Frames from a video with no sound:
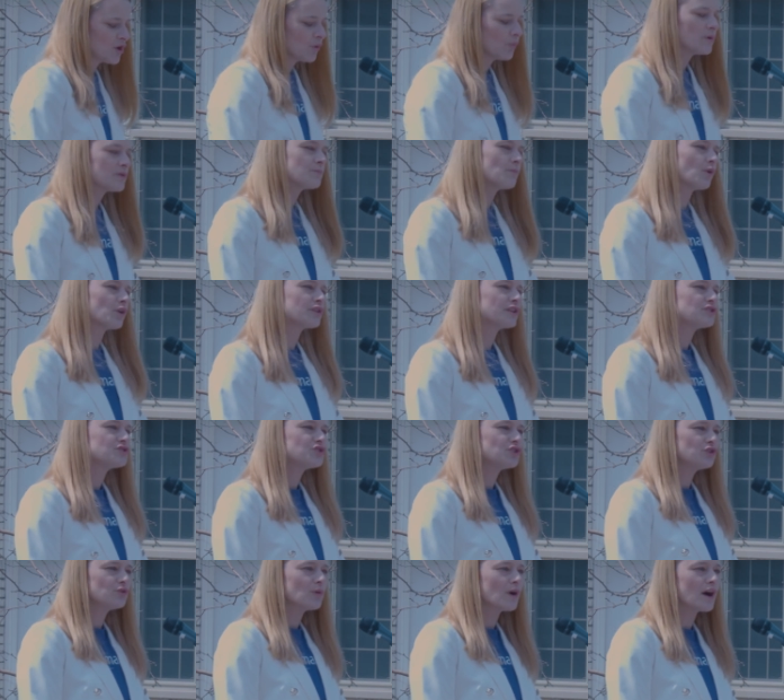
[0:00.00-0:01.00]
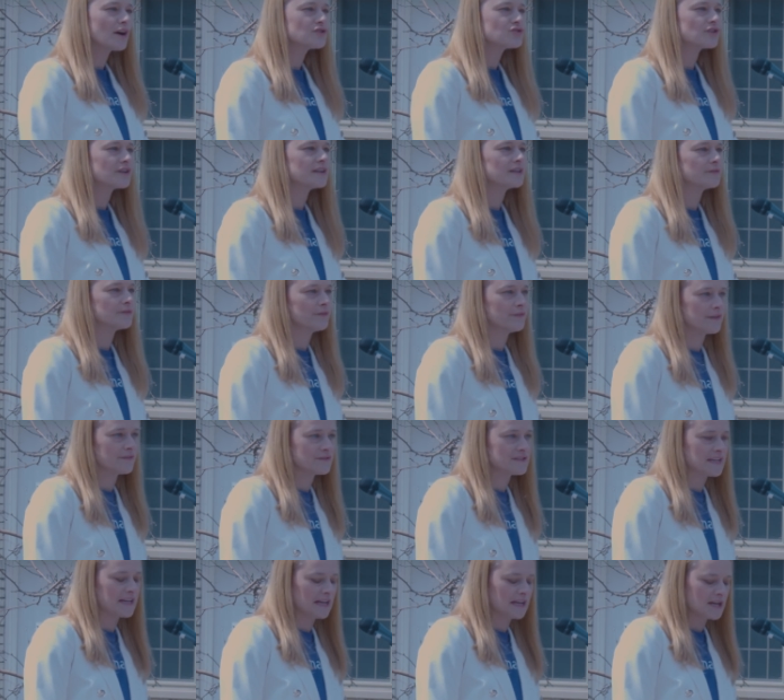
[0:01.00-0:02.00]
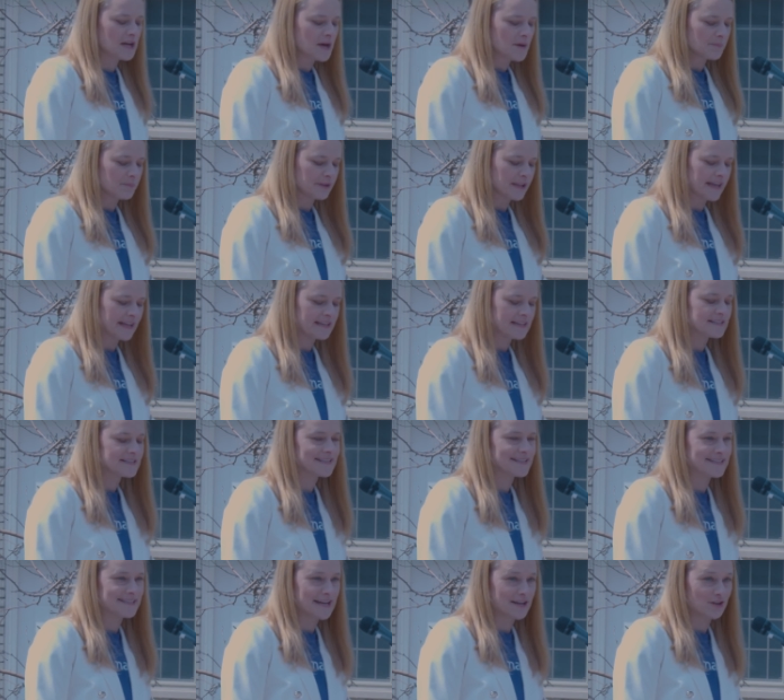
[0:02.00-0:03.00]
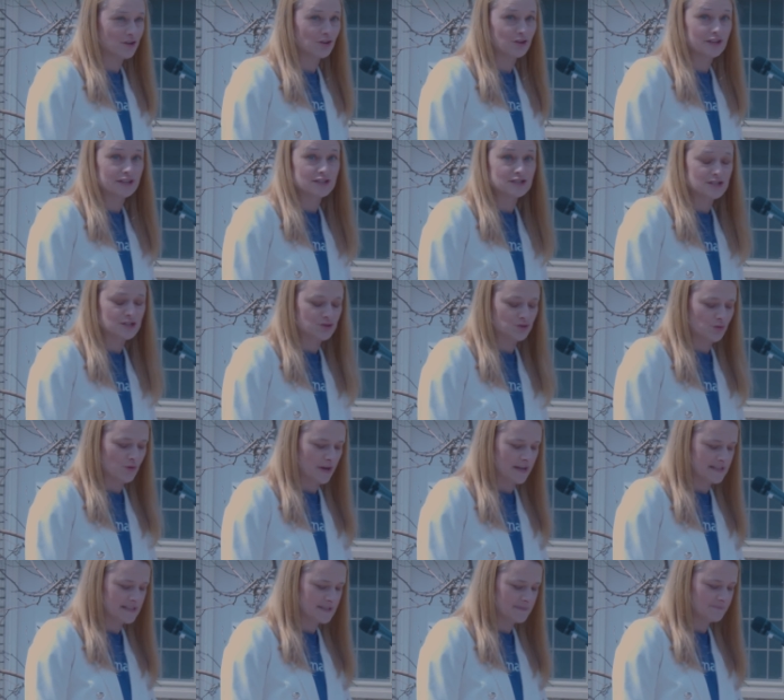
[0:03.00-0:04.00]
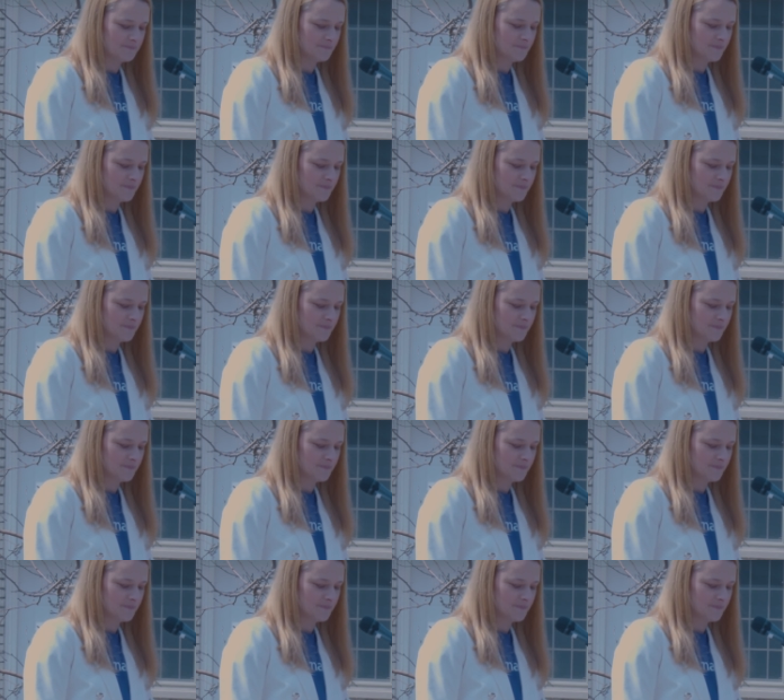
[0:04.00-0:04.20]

with more than 250 planning to settle in Detroit.